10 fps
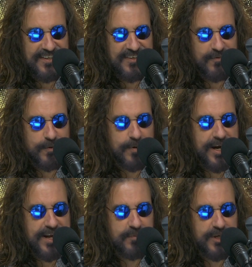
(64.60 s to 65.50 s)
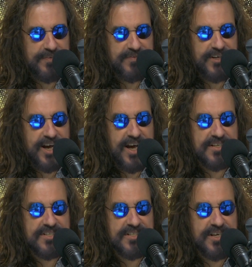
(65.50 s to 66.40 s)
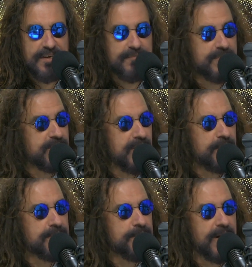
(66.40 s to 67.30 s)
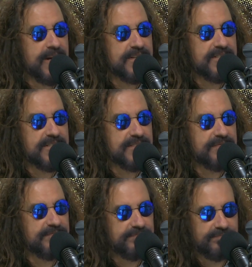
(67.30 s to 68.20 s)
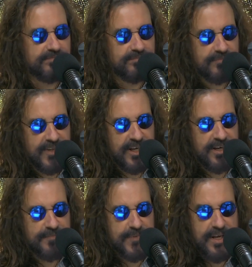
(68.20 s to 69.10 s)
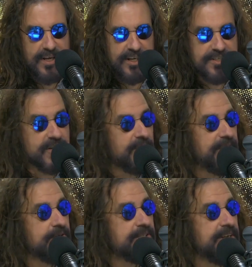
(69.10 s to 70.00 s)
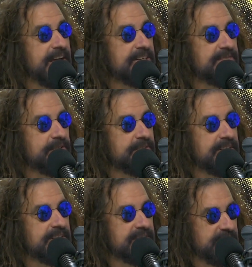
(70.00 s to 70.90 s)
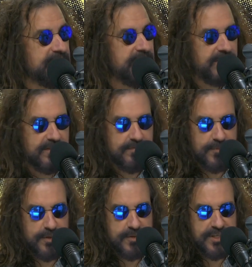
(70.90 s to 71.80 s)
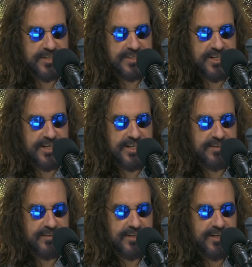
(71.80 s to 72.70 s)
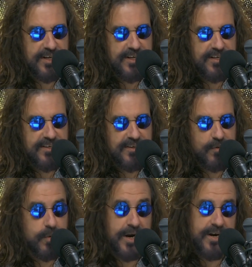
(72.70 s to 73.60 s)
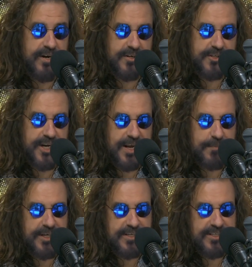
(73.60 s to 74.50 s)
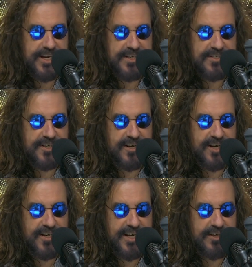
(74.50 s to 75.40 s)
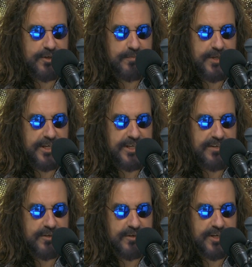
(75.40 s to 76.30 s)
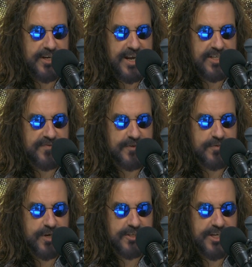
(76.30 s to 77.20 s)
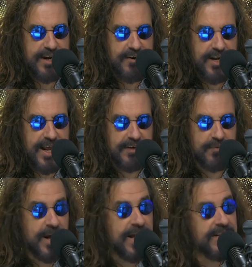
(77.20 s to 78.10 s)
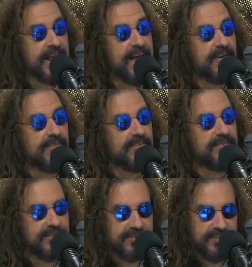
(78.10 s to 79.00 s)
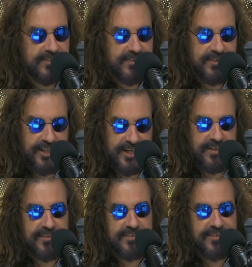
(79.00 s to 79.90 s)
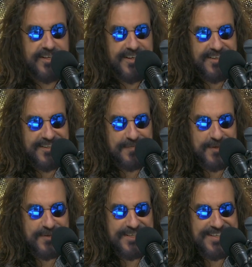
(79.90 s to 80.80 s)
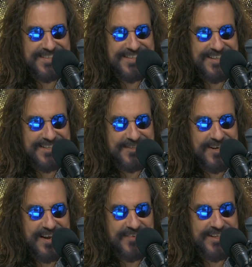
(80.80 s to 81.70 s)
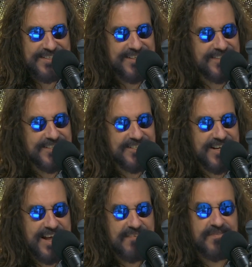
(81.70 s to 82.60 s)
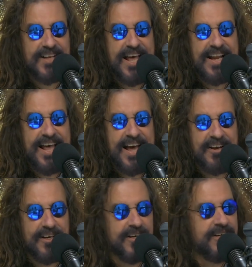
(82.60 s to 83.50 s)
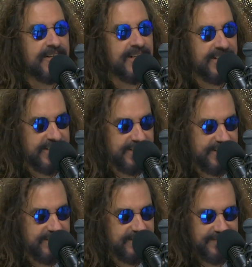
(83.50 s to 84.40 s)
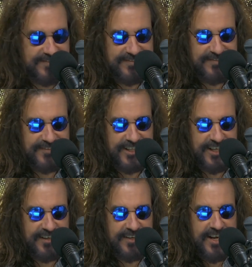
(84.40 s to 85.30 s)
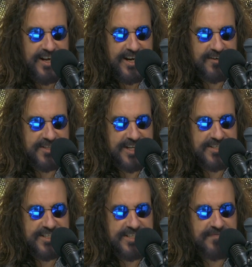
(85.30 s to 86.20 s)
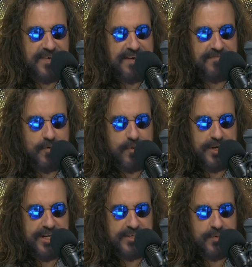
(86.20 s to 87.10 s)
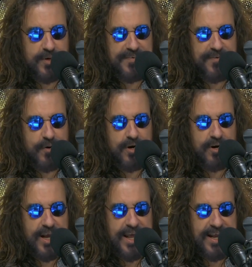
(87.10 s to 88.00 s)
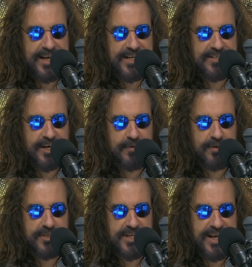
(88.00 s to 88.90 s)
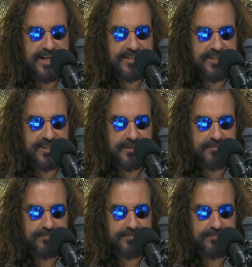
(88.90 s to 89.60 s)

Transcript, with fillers: Well, Brad, we've got some trouble spots. Oh, okay. Where? Yeah. Let's go first to Nashville, Tennessee. Okay. Music City. Nashville, Tennessee. Where jamming takes on a new meeting during Nashville's rush hour, like right now. Oh, no. Yeah. Yeah. The music city's traffic is nothing shy of flat out ugly. Oh. Yeah. Interstate 65, 40, and 24 are at a total standstill.